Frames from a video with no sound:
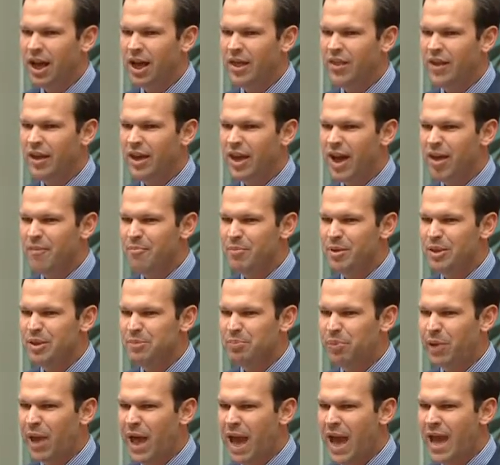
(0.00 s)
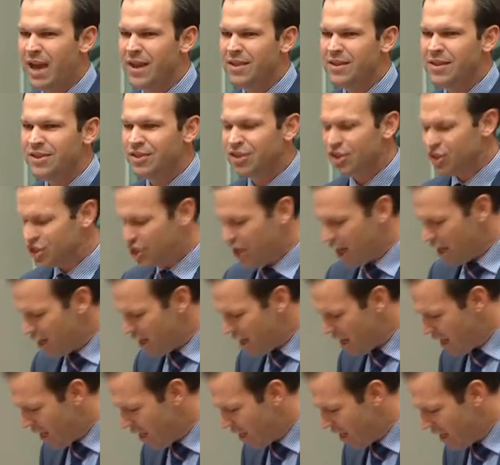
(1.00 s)
the government's plan and this
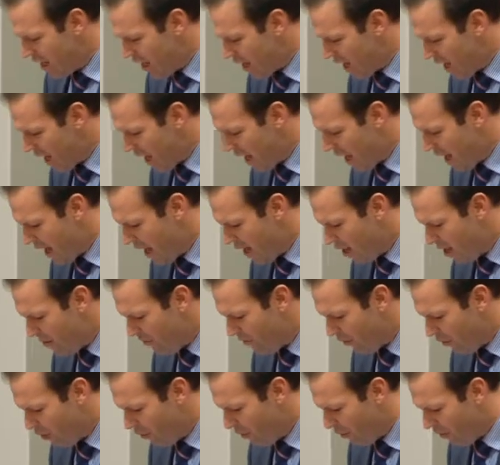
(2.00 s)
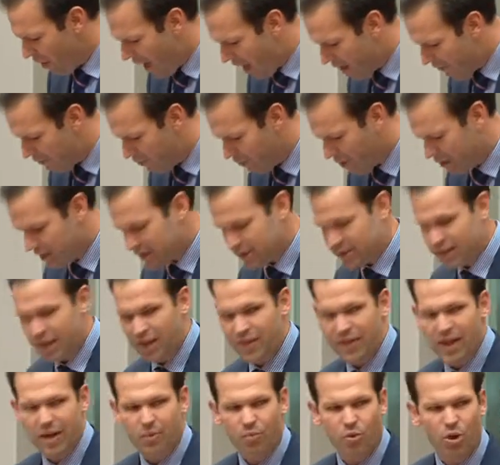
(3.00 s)
agenda, and I'm very thankful he's
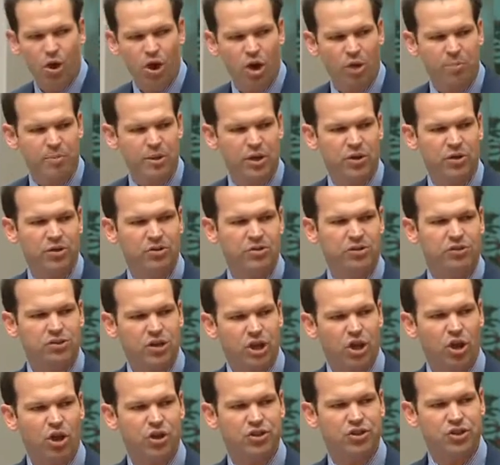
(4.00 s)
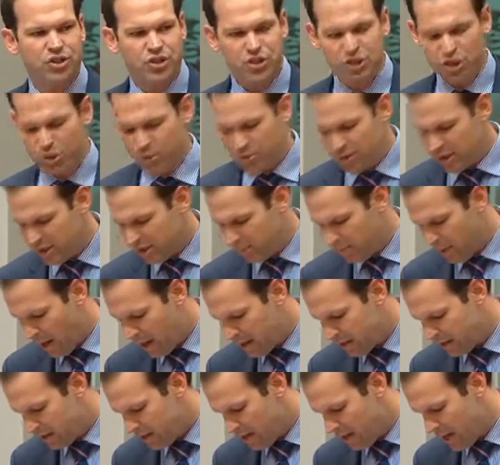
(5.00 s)
done that work because there's a lot to do in this
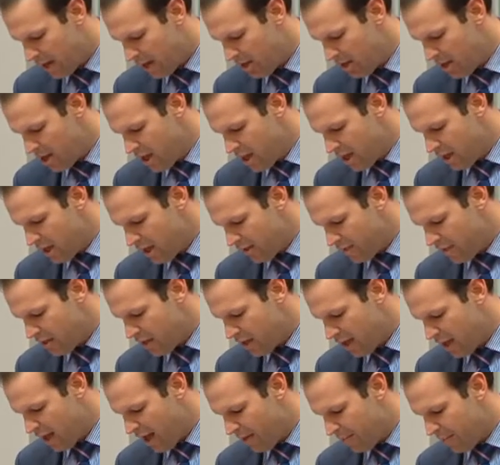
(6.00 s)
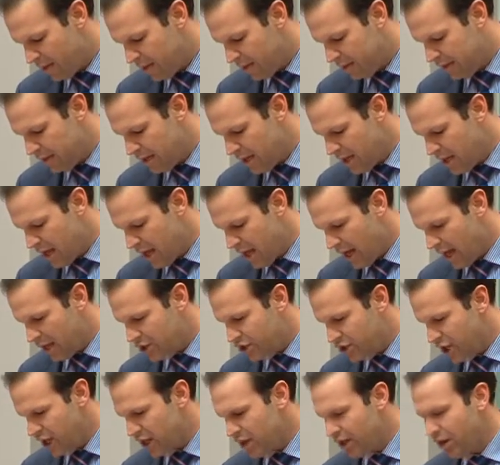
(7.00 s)
space now, given the government's
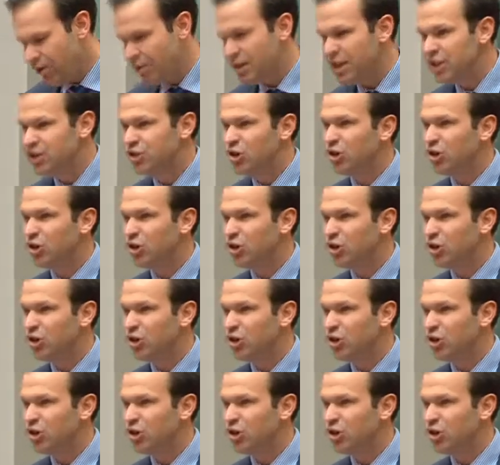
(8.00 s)
agenda. And he's